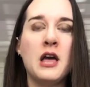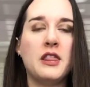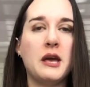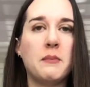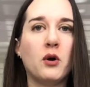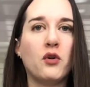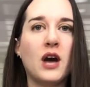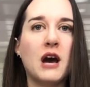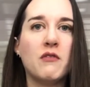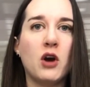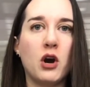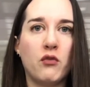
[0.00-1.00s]
They both
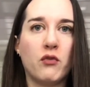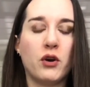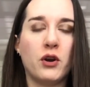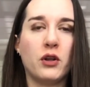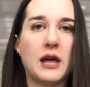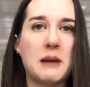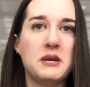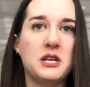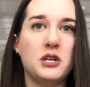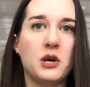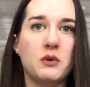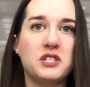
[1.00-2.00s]
have
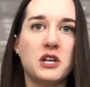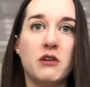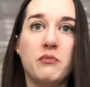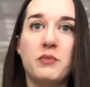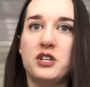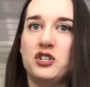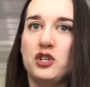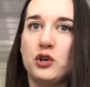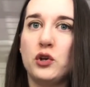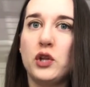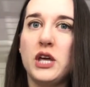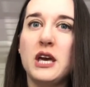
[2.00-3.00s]
overlapping notes of
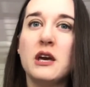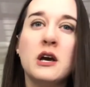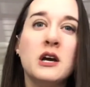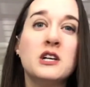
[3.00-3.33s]
patchouli,